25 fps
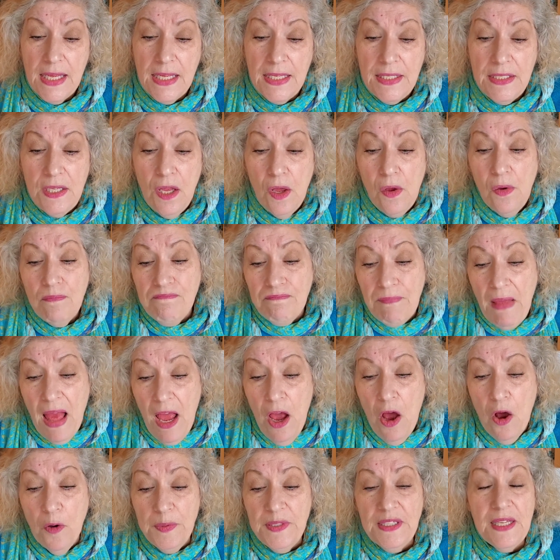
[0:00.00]
So
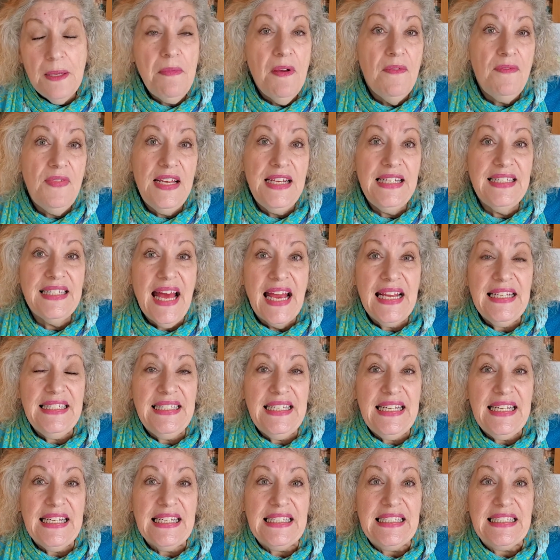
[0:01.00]
I hope some of these
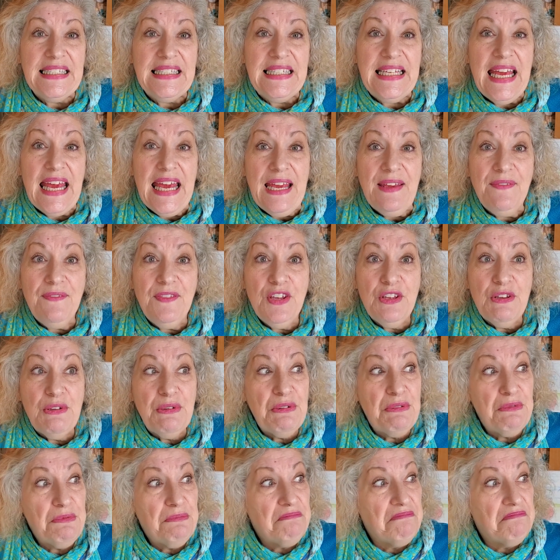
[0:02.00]
ideas gave
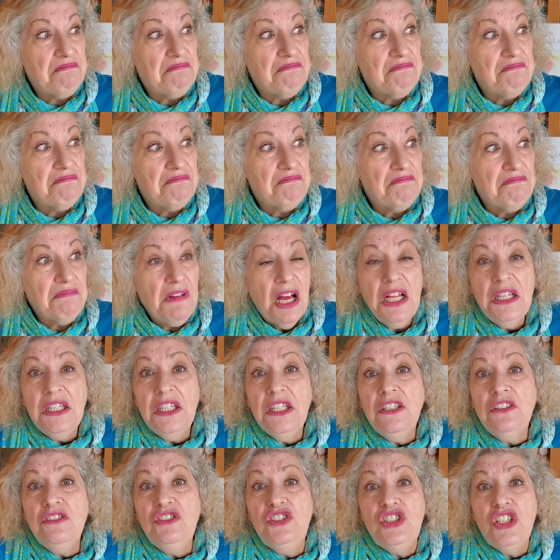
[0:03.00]
you a
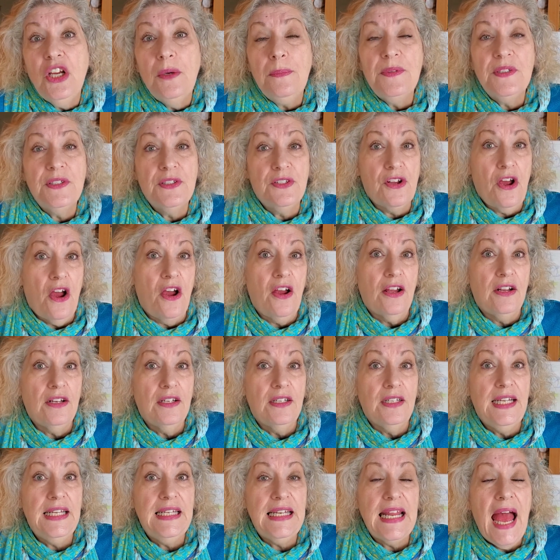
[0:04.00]
little jump start
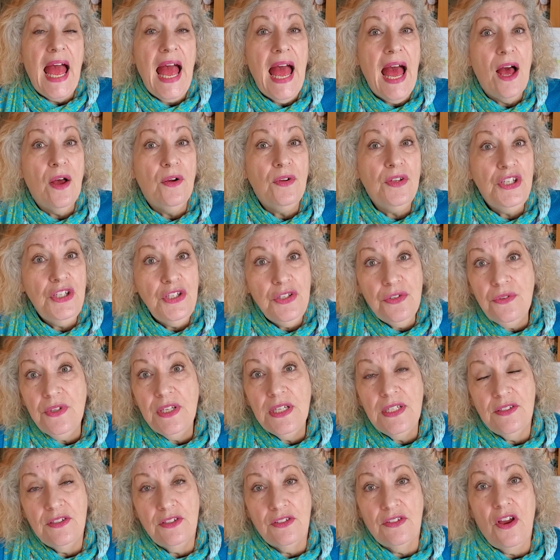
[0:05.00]
into how you
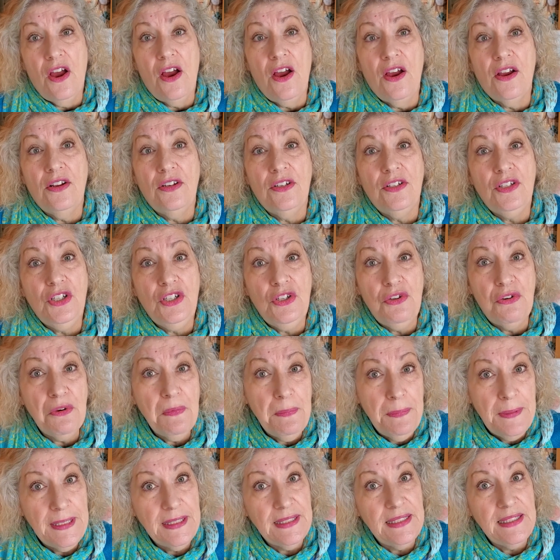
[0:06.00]
can start your
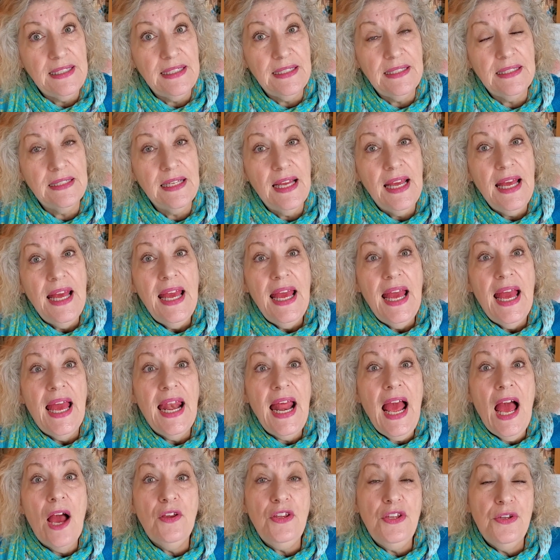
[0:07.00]
business
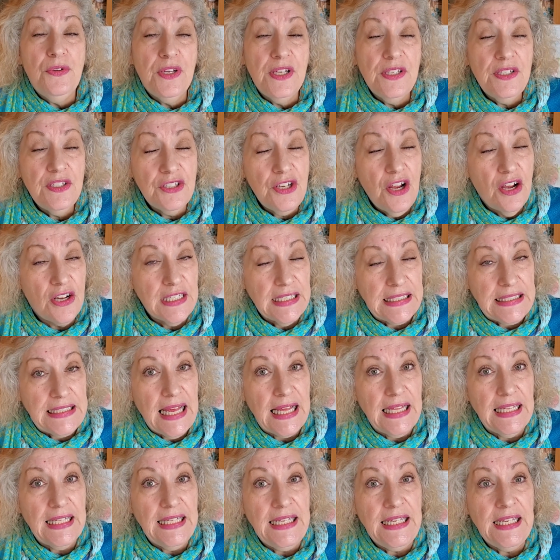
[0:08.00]
and how you can start
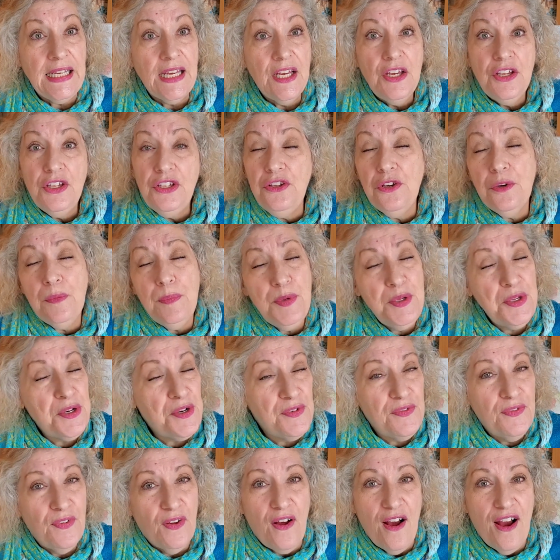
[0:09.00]
selling your
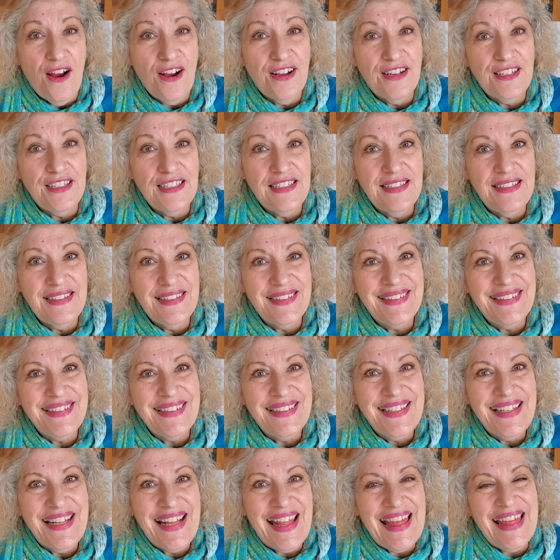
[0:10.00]
beautiful art.
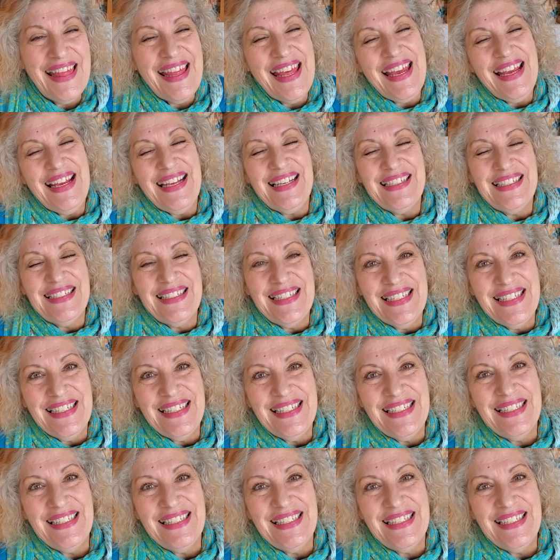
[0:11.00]
Thanks.